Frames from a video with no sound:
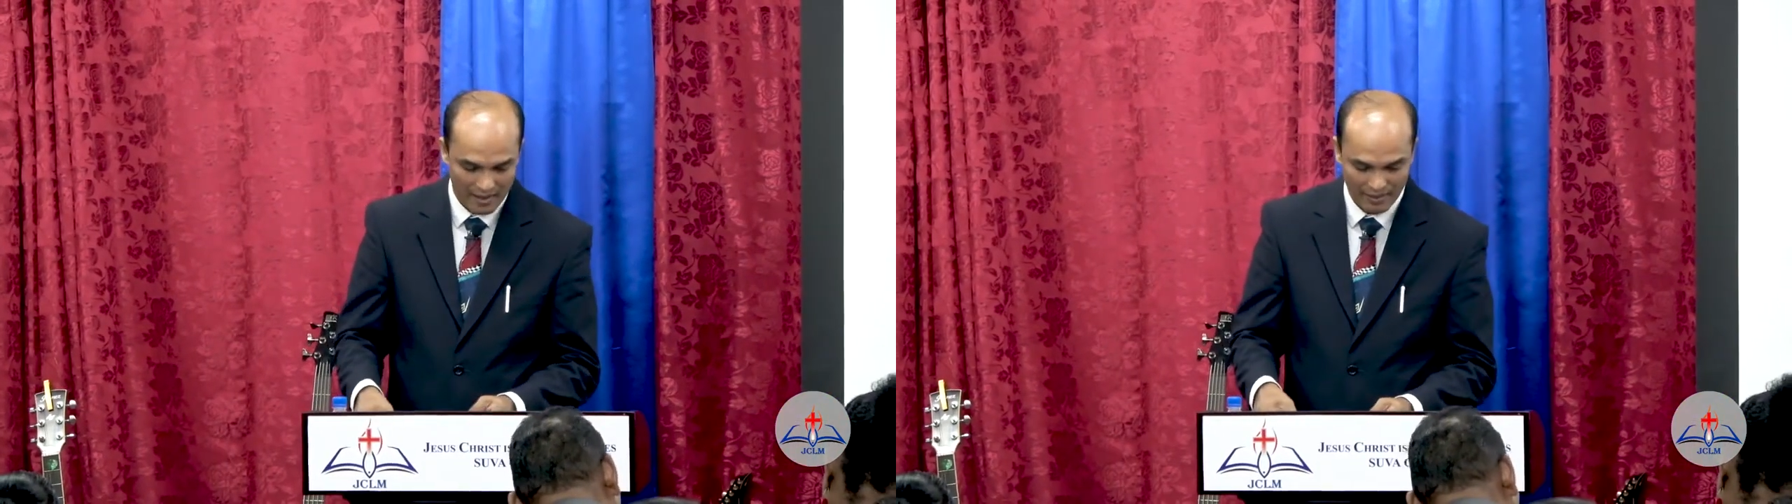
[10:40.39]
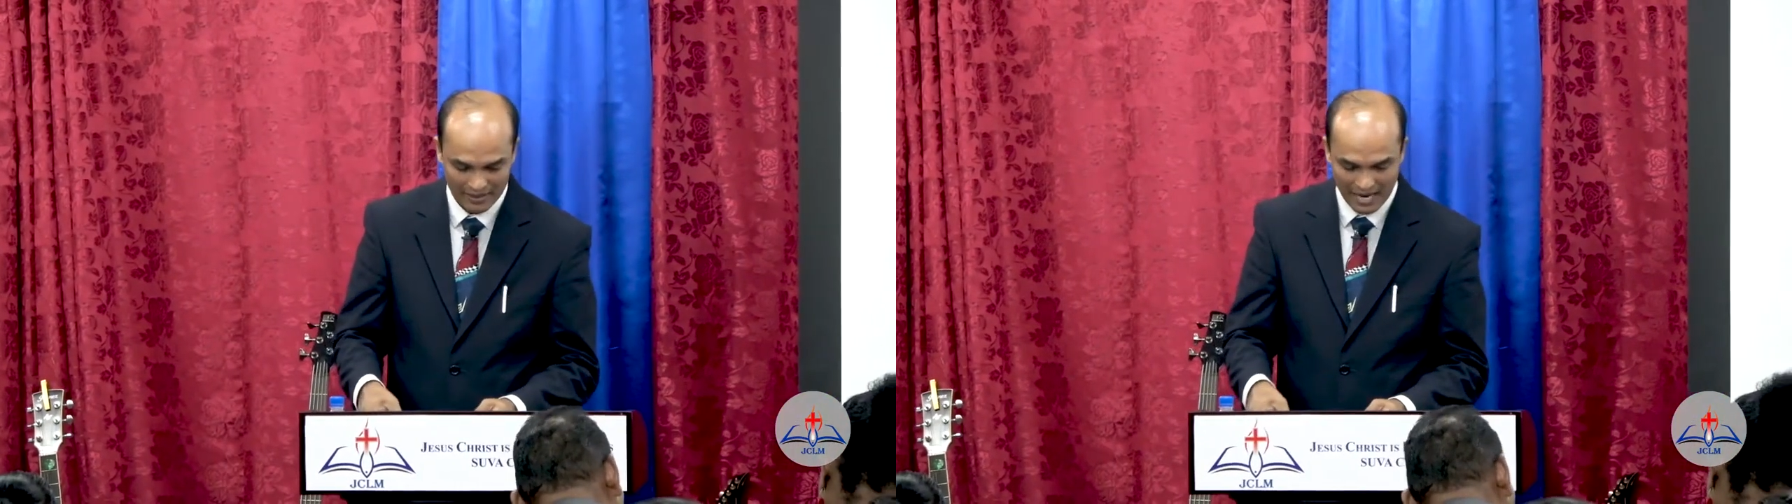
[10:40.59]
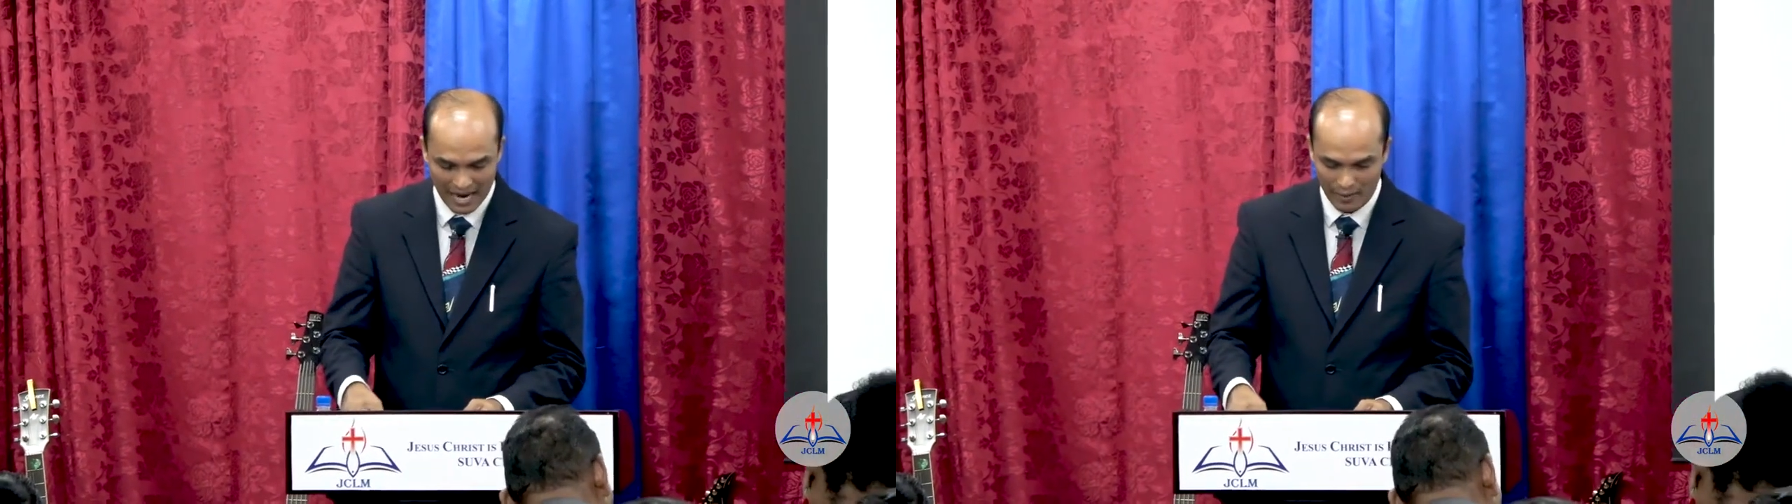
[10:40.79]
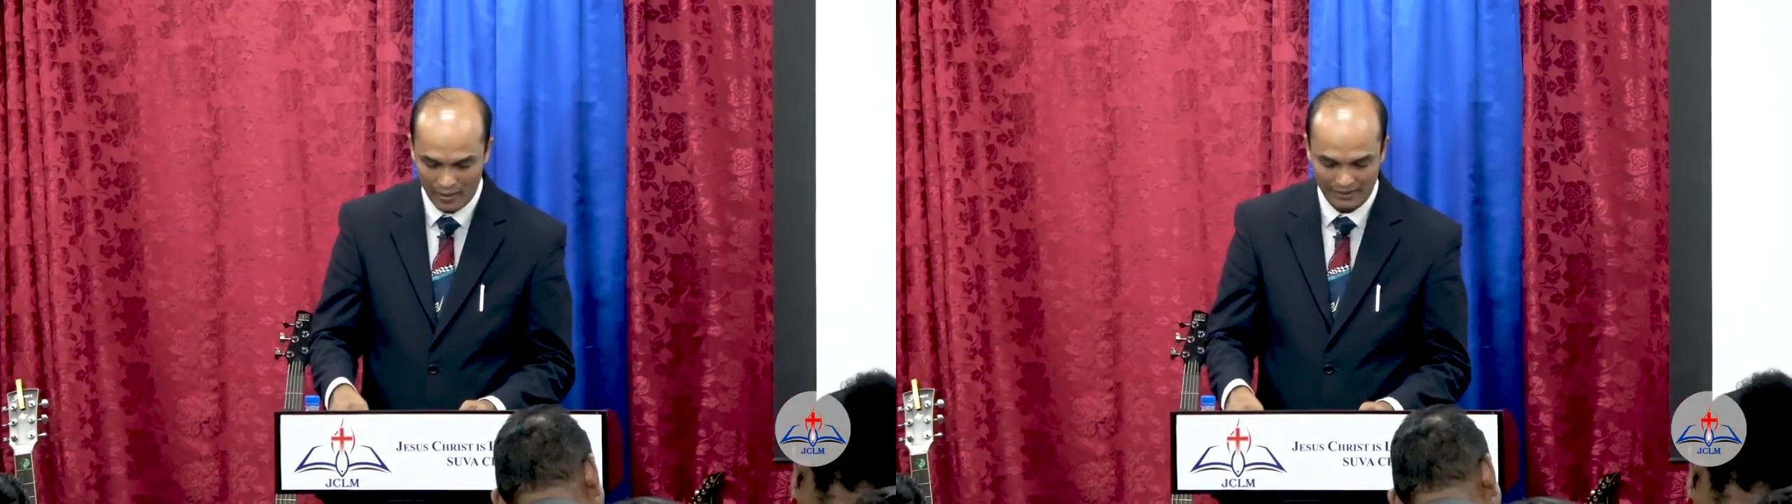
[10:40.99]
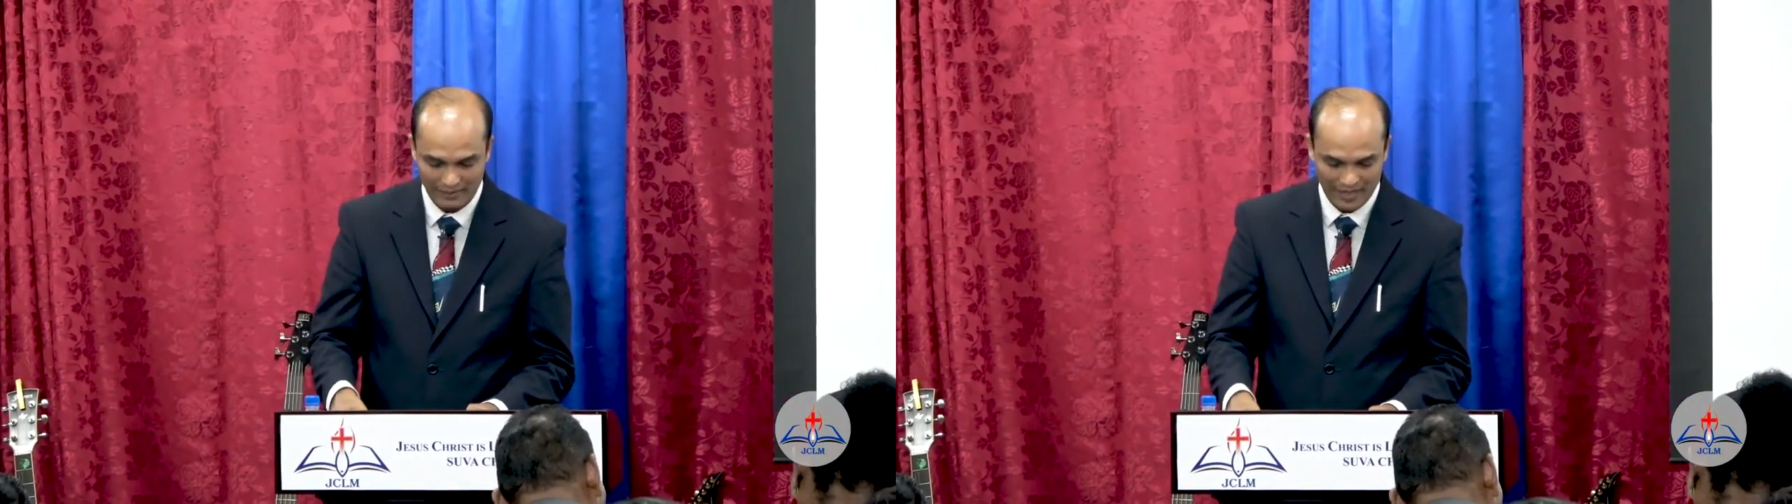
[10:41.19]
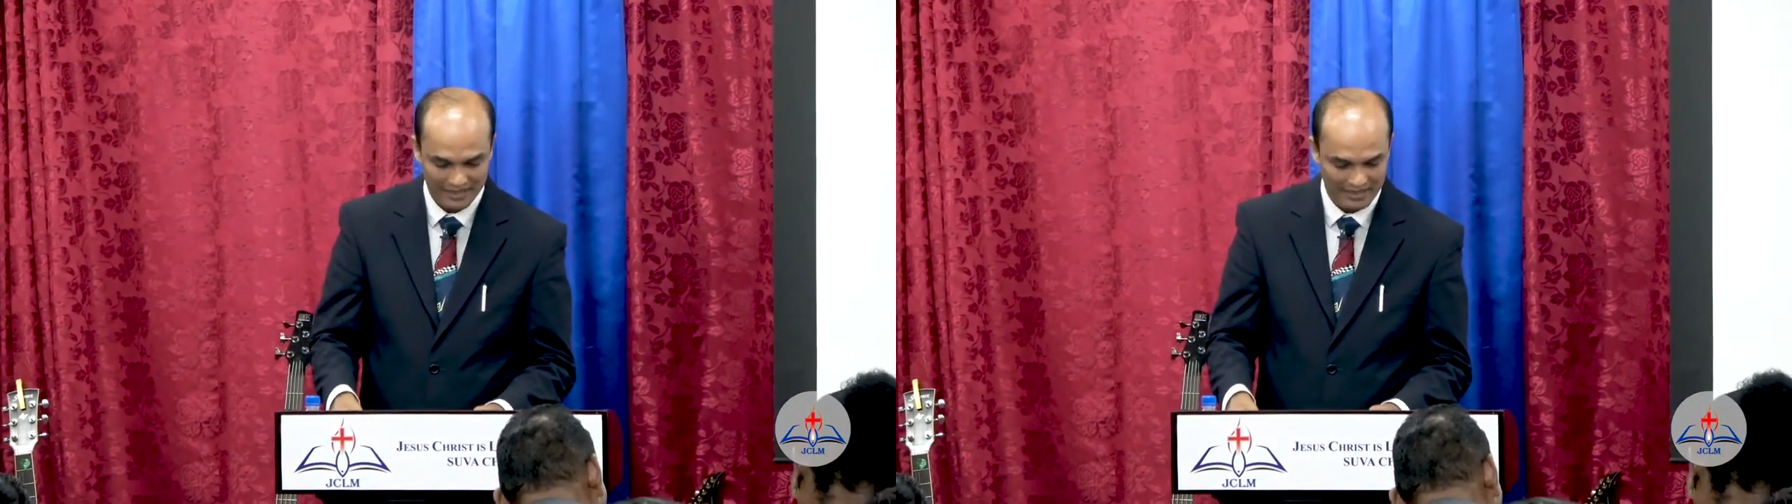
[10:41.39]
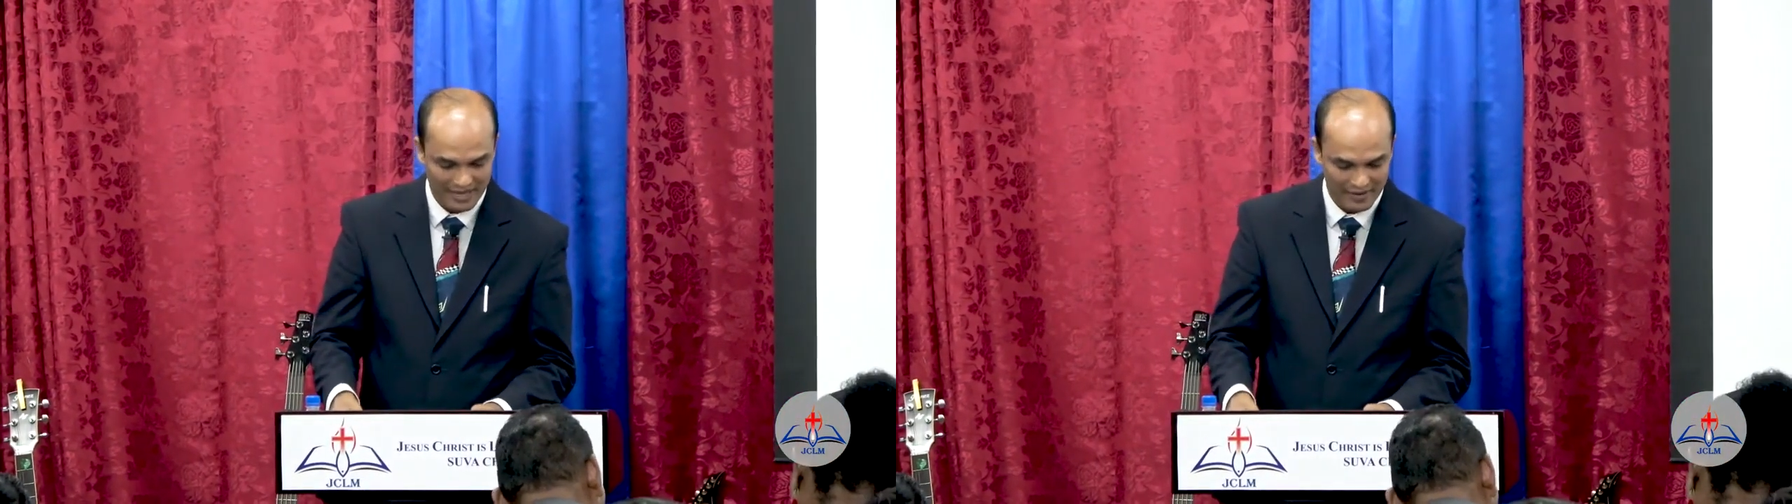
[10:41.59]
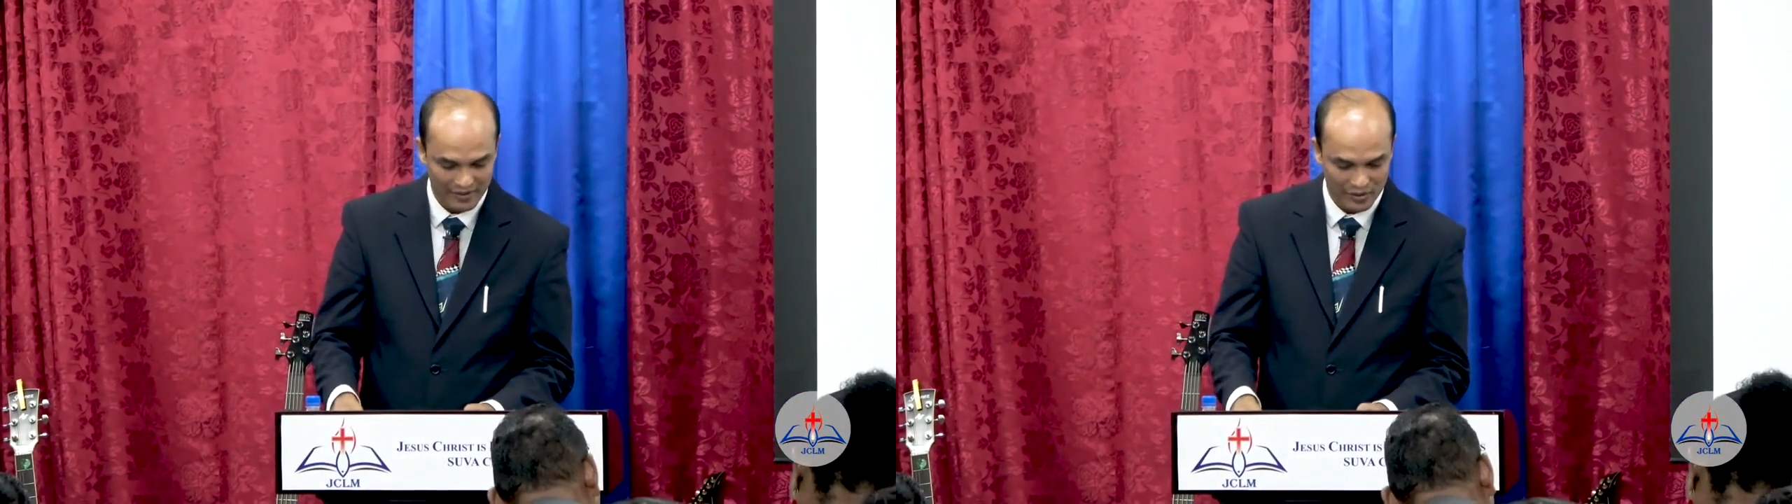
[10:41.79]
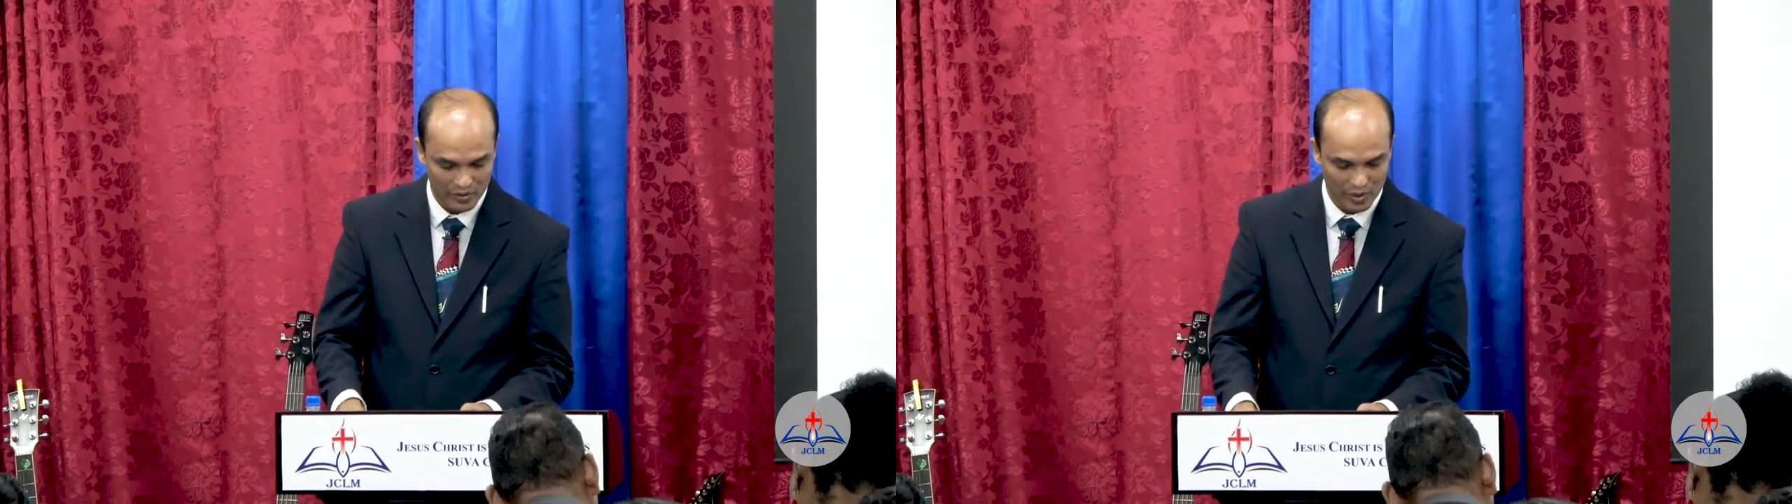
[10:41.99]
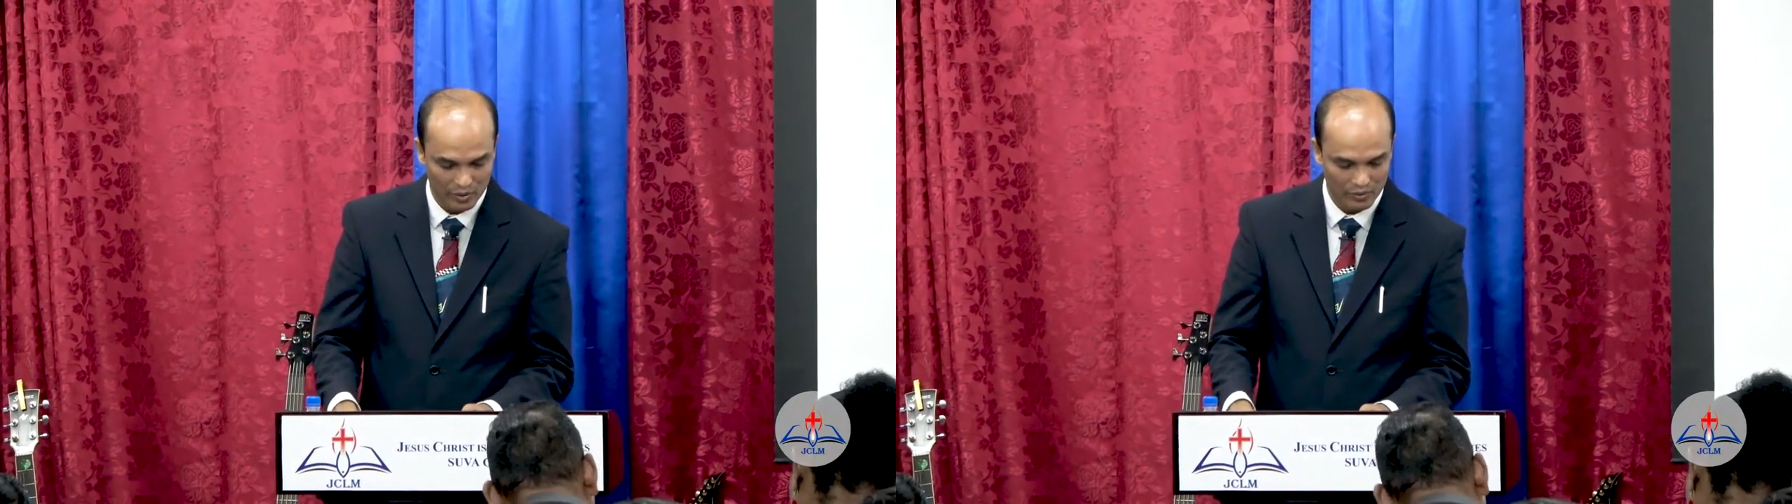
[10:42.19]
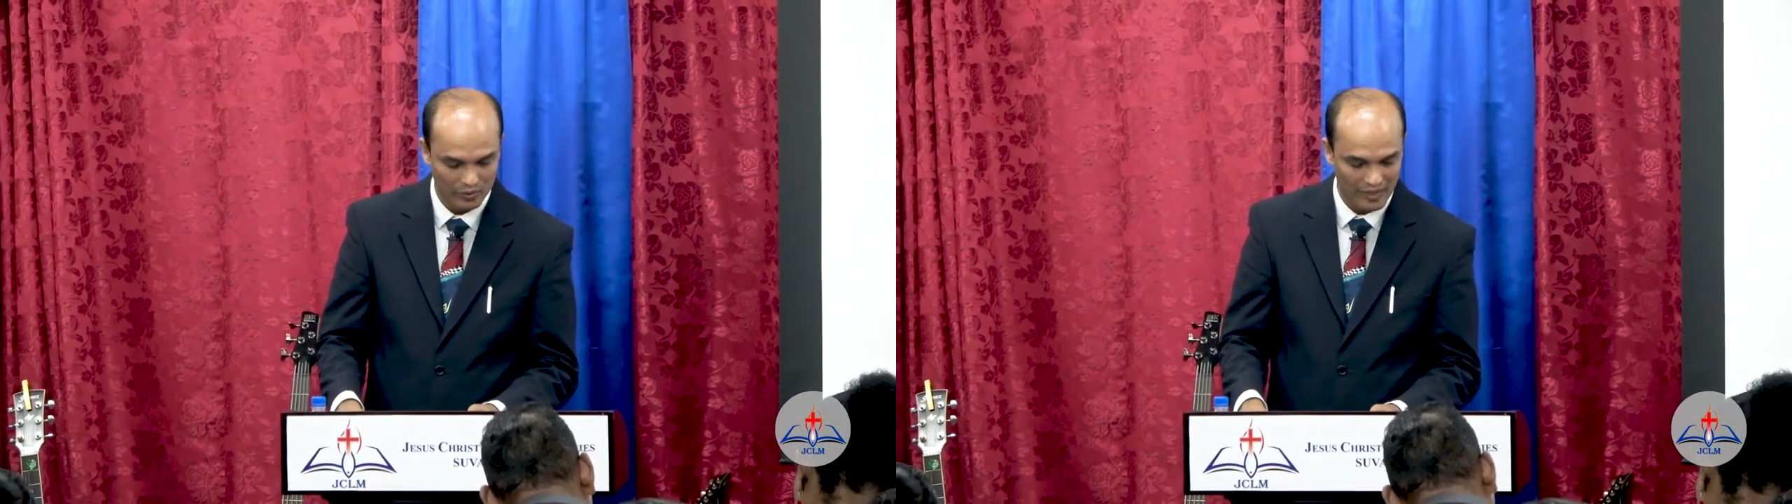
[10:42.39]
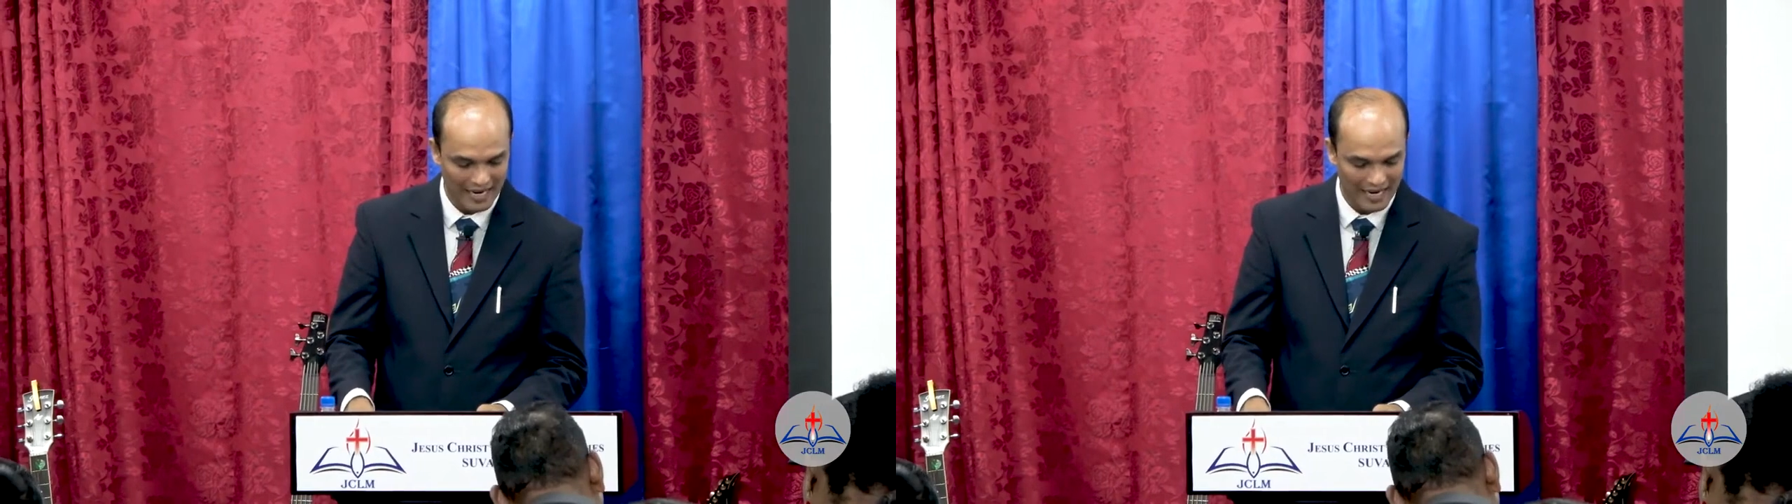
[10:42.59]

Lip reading: But I want Pastor David to go to